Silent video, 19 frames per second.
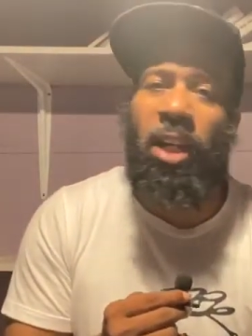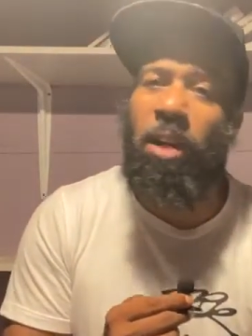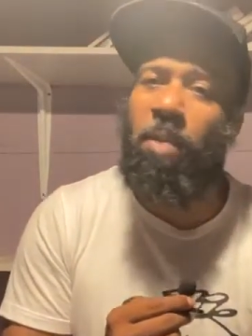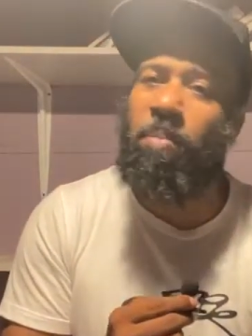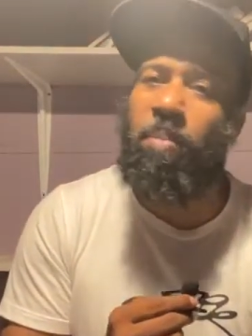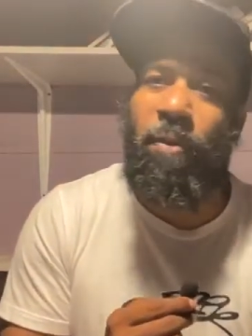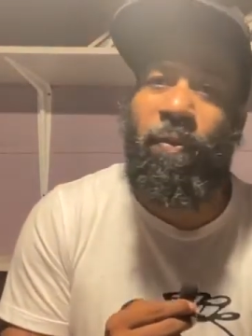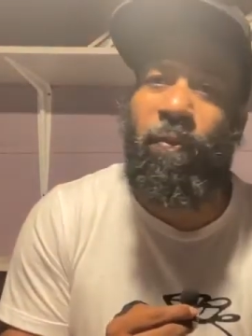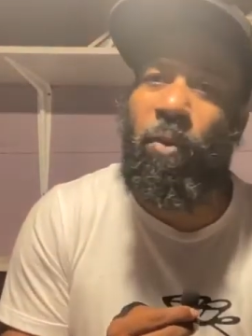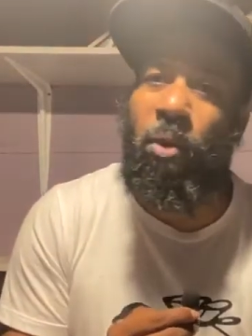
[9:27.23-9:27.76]
come
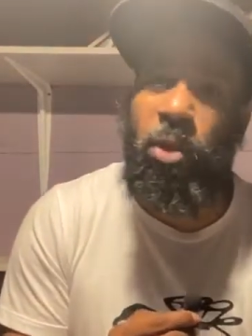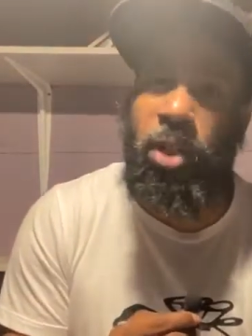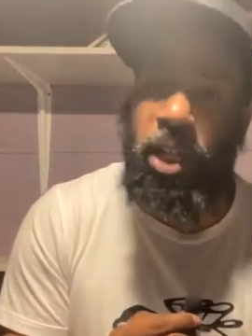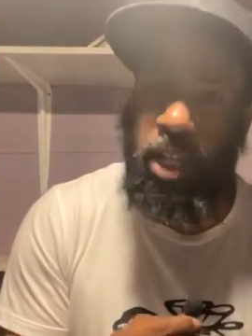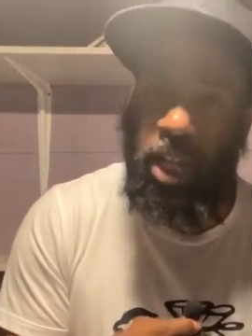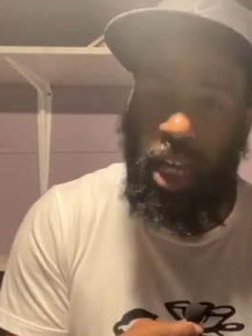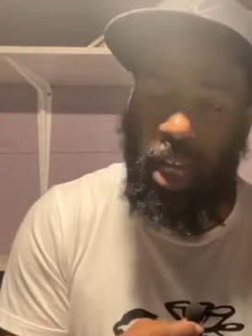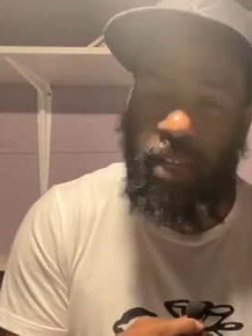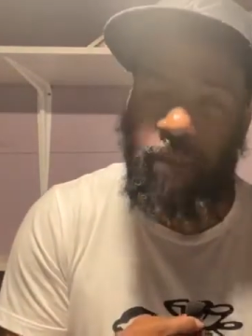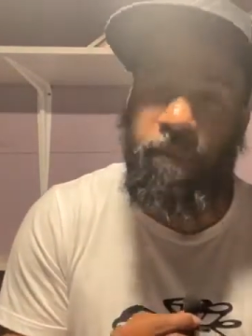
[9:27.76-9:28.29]
before the
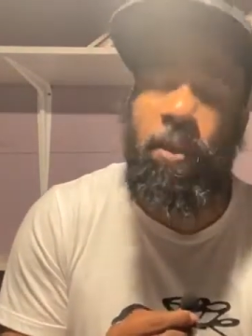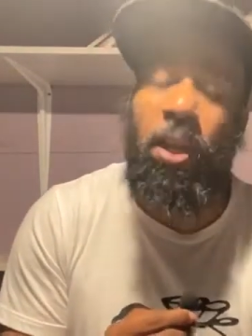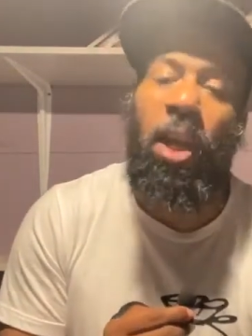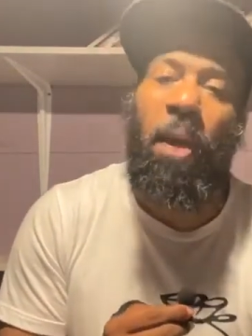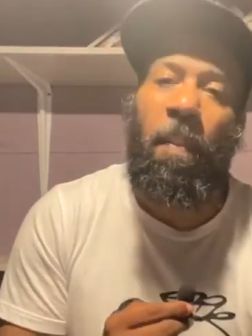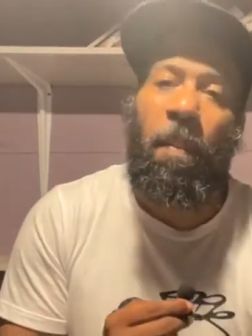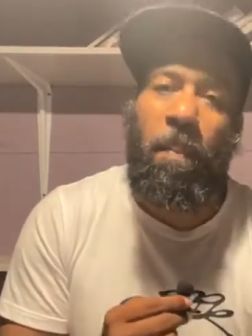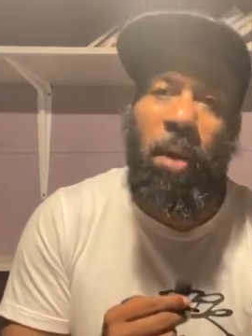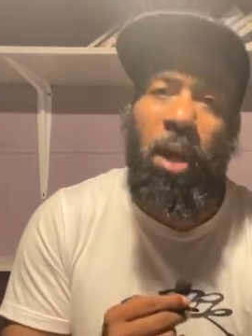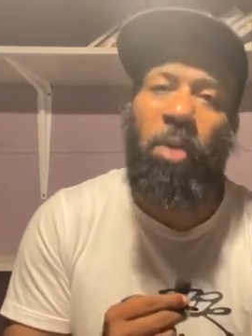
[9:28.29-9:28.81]
9th,
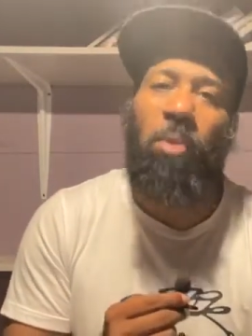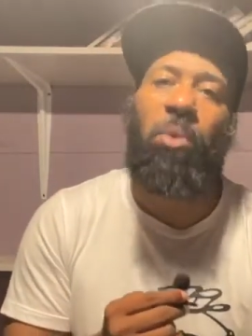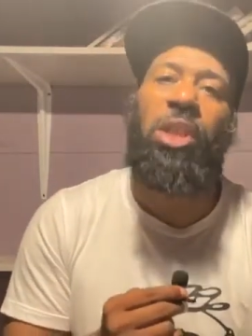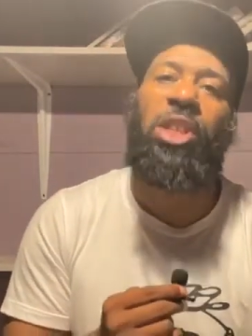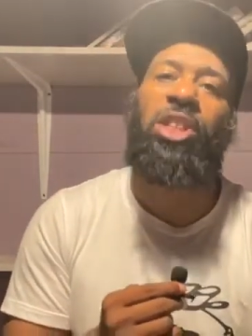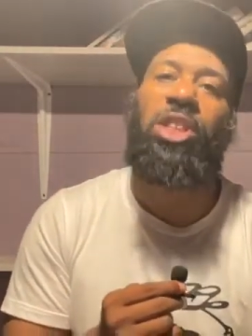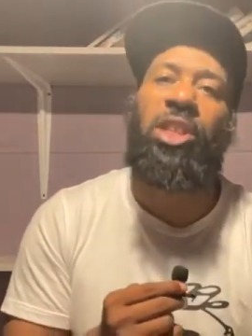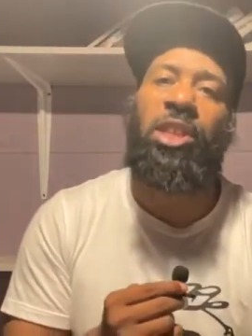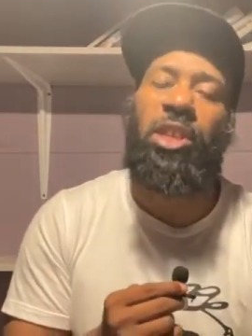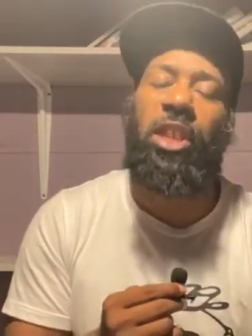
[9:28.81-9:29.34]
but we
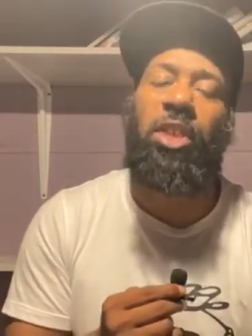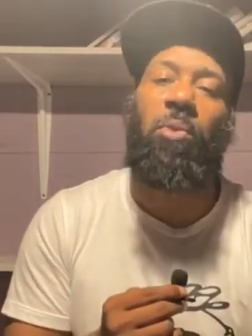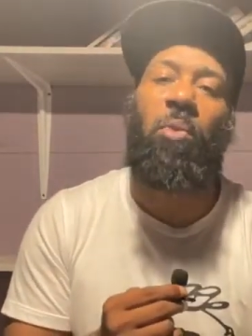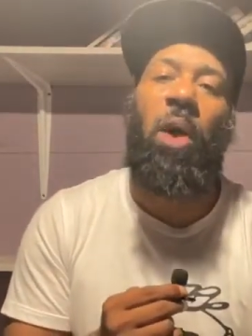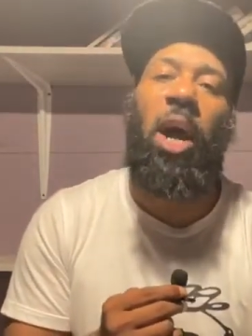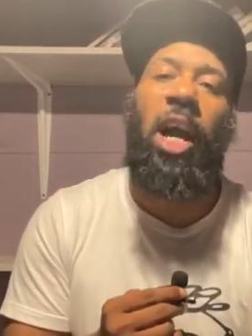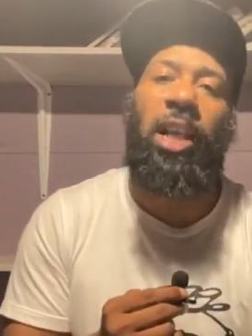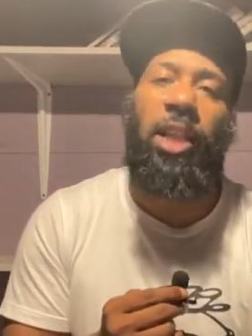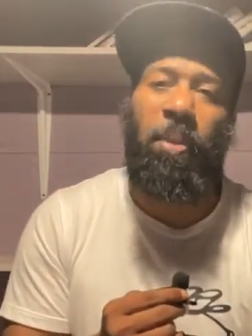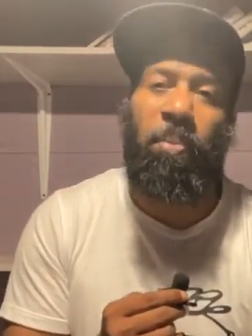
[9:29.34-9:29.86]
should see
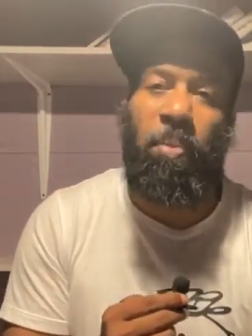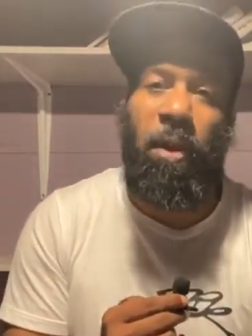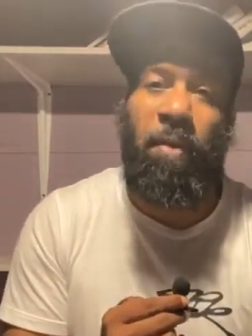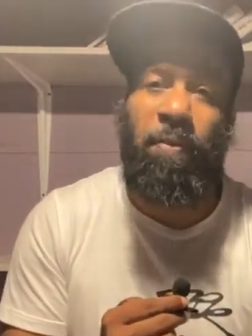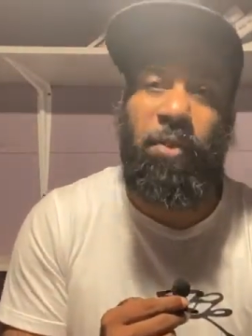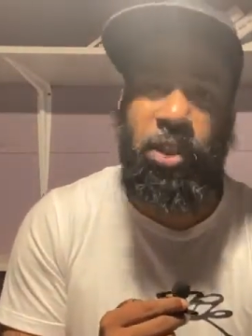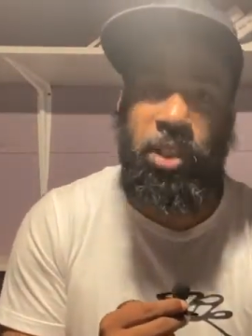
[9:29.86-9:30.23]
why the Prophet